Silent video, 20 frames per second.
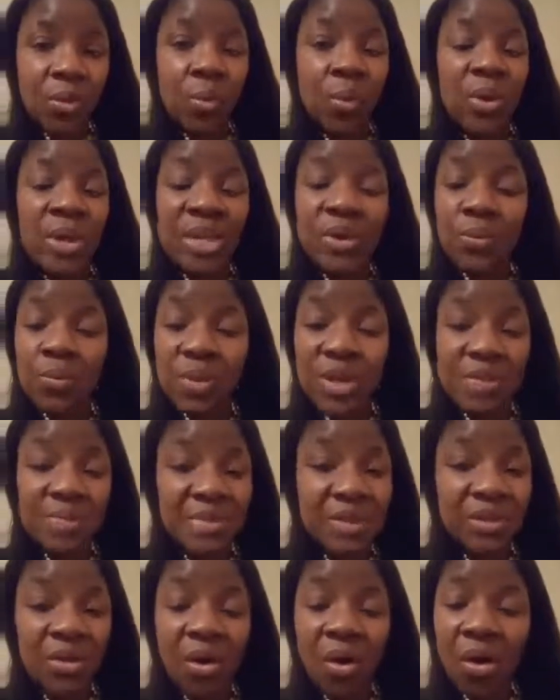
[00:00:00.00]
We
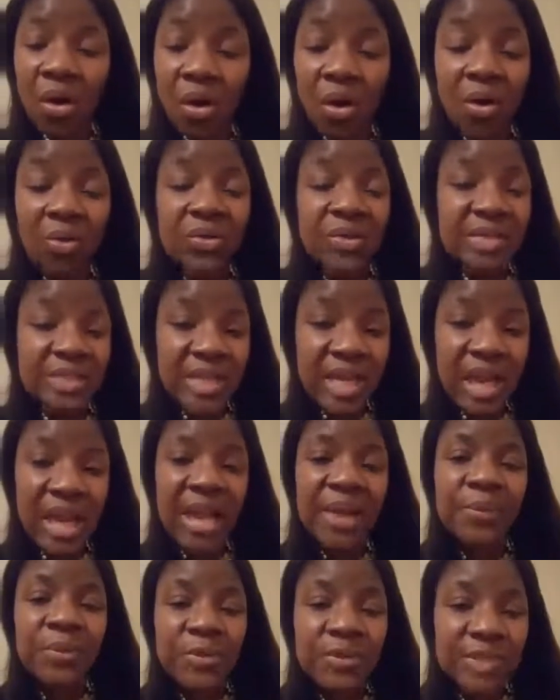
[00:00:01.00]
women all the
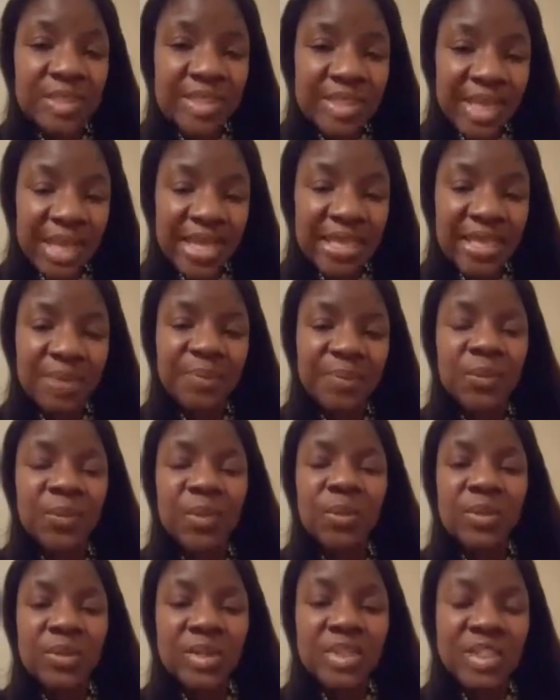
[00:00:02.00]
time will stand up and
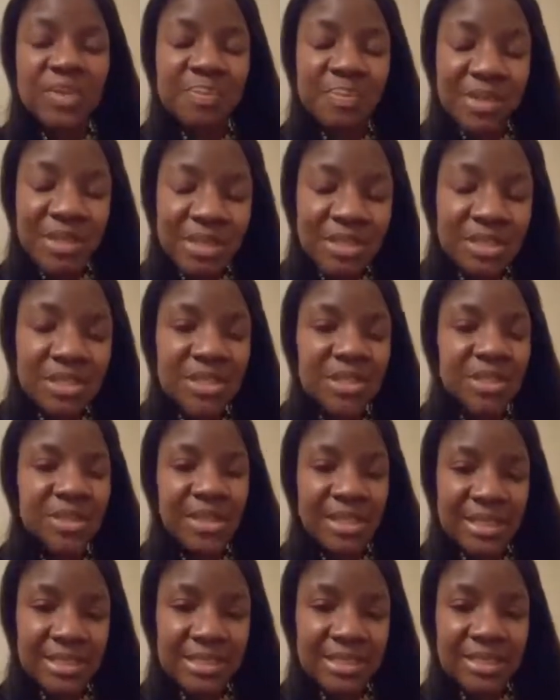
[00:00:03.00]
we will speak to
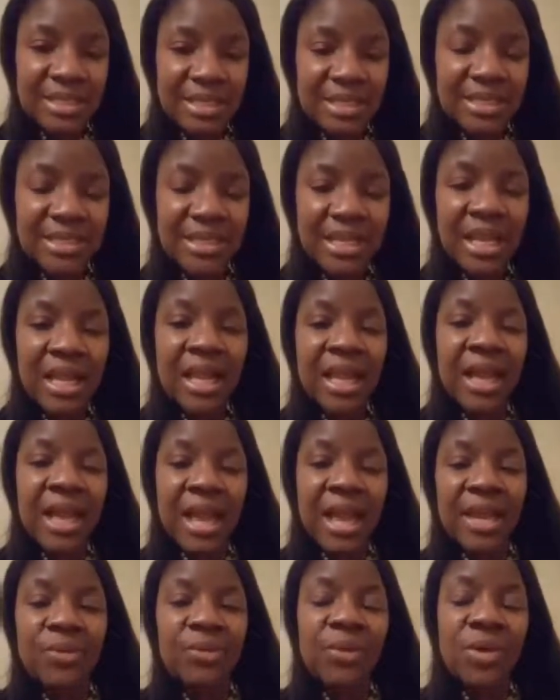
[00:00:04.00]
these things,
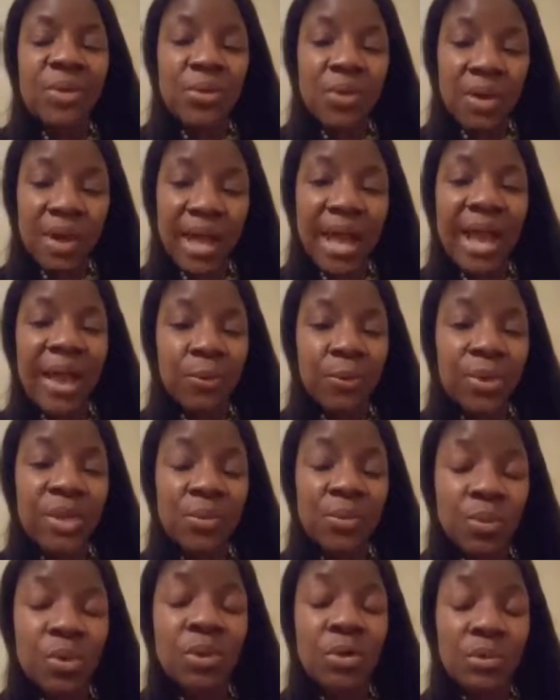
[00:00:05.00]
and we
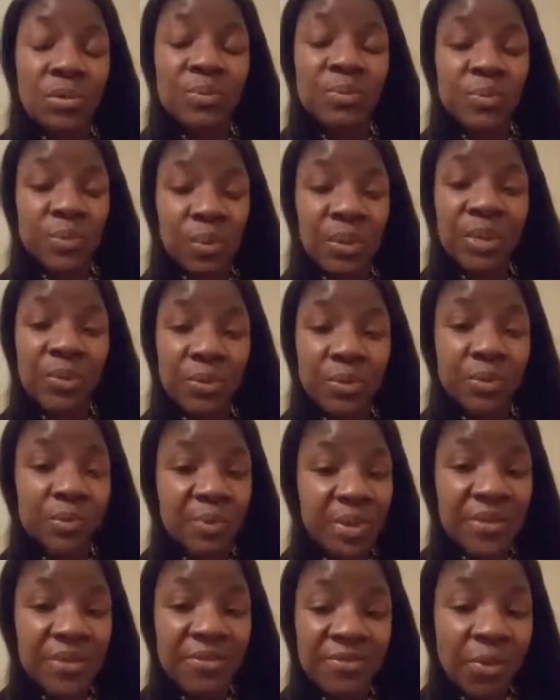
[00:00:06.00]
will
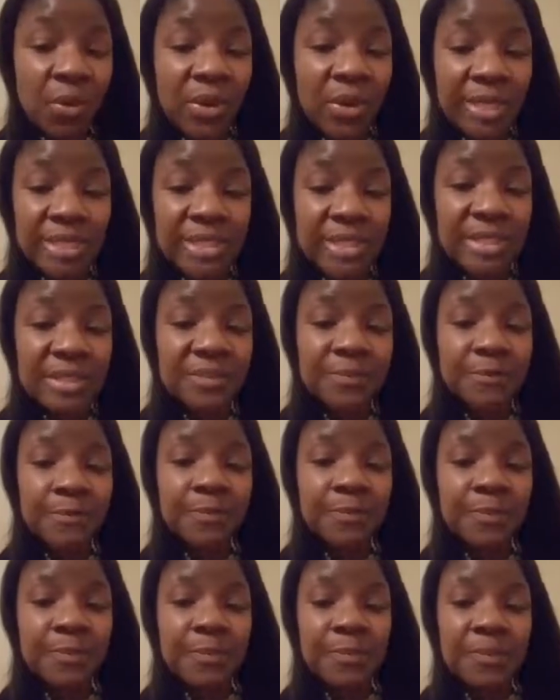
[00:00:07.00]
be a voice.
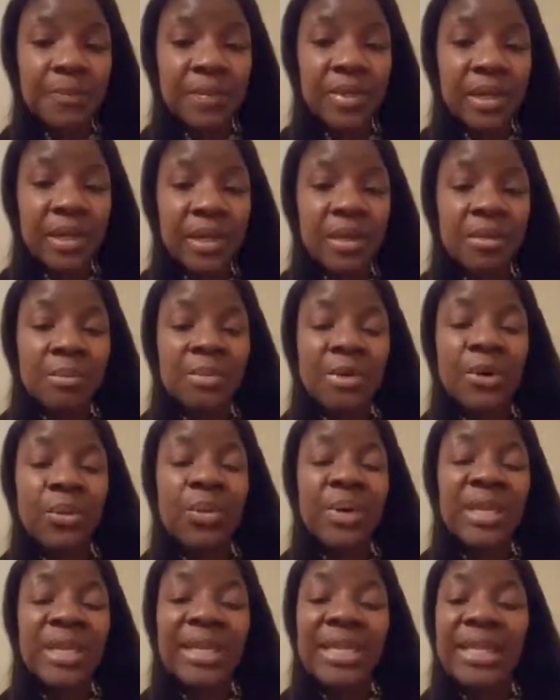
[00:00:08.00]
But
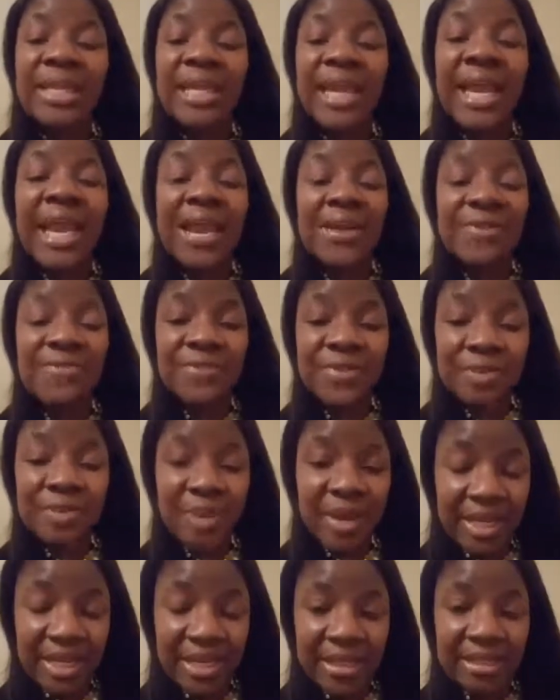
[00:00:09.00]
we need
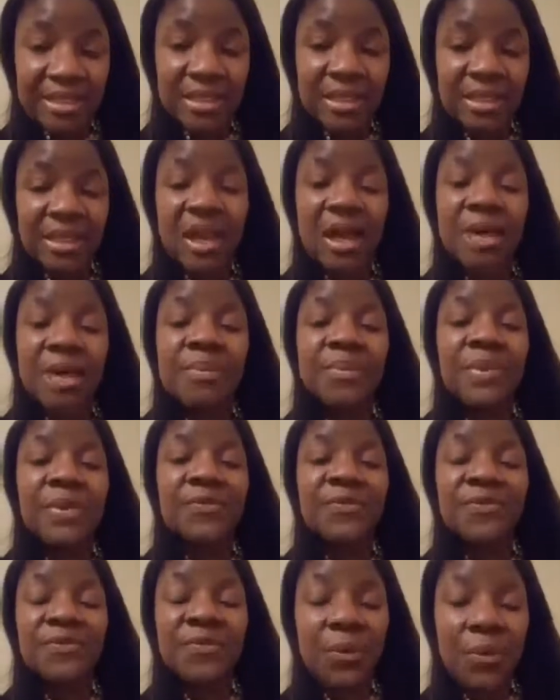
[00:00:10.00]
everybody to come
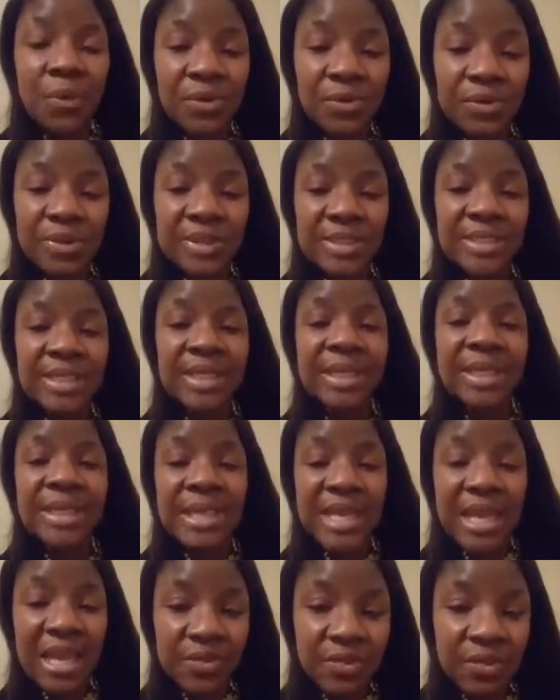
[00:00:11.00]
forth
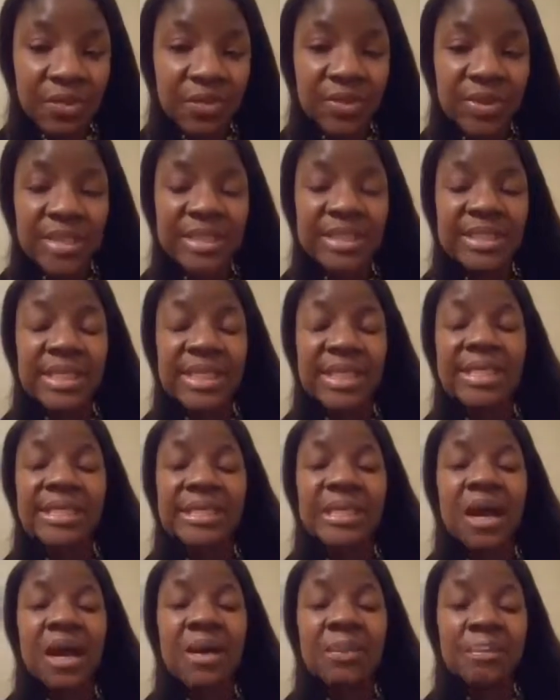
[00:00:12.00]
together. This
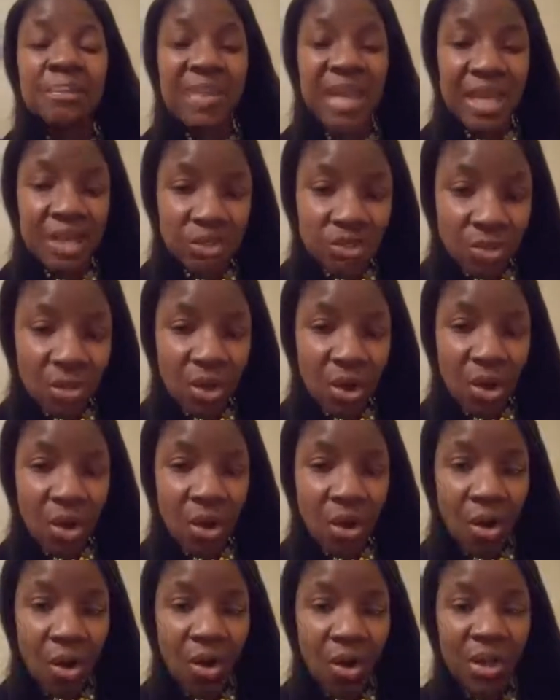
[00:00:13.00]
is a major
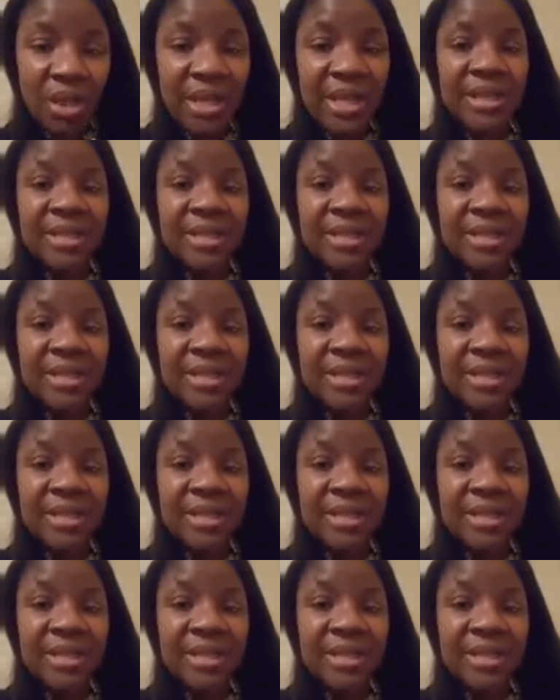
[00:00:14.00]
call.